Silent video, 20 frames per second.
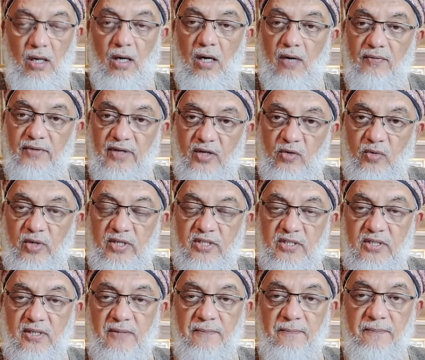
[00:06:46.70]
of that
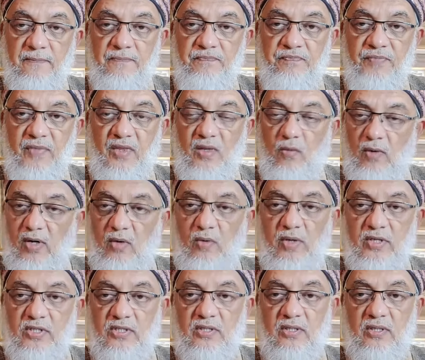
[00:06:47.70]
question, the one
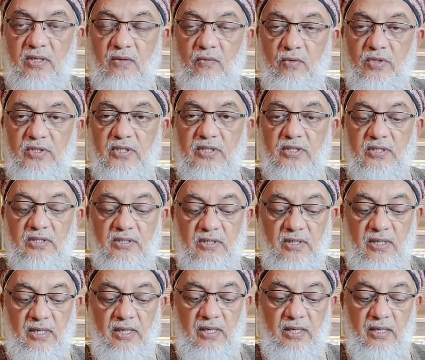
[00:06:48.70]
question, which is,
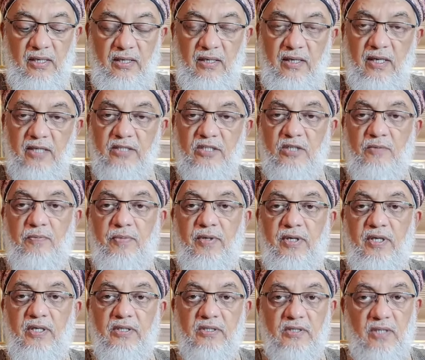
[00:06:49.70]
does it
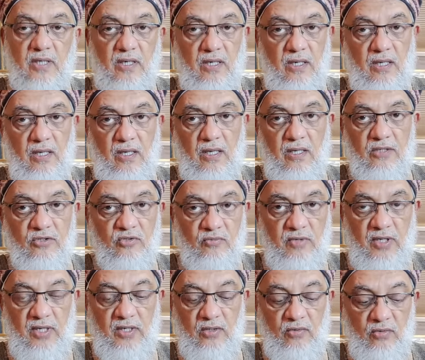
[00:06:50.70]
please Allah
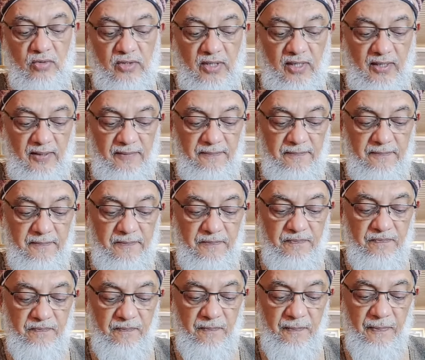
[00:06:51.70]
subhanahu wa ta'ala?
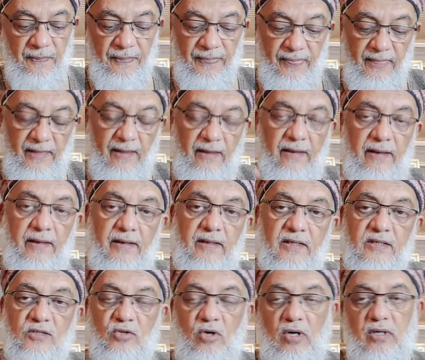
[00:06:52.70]
In
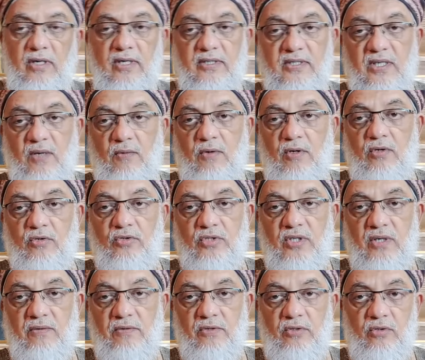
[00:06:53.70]
this context, I want to
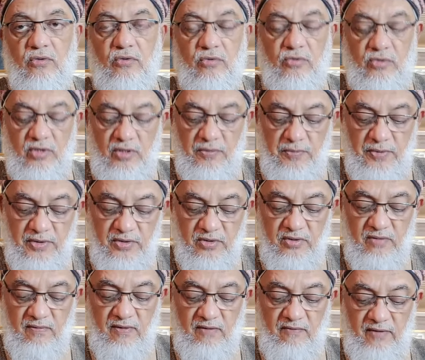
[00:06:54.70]
share with you 3
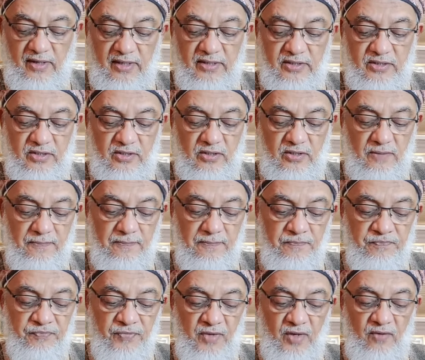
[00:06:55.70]
pieces of advice
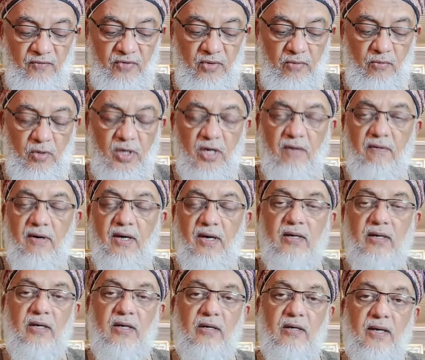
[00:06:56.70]
from one of our
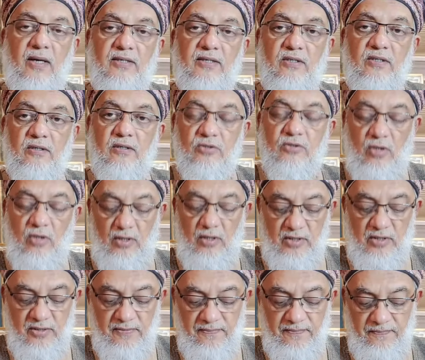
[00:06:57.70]
great classical
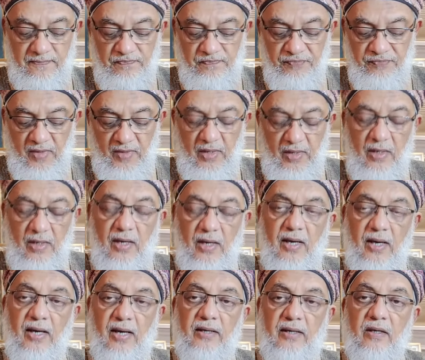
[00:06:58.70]
scholars
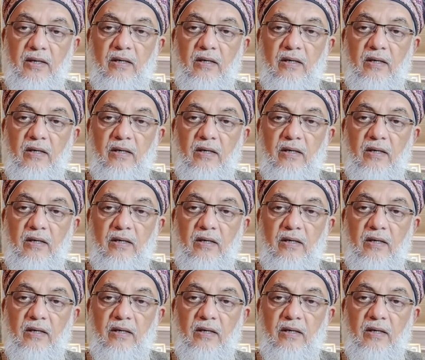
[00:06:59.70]
and a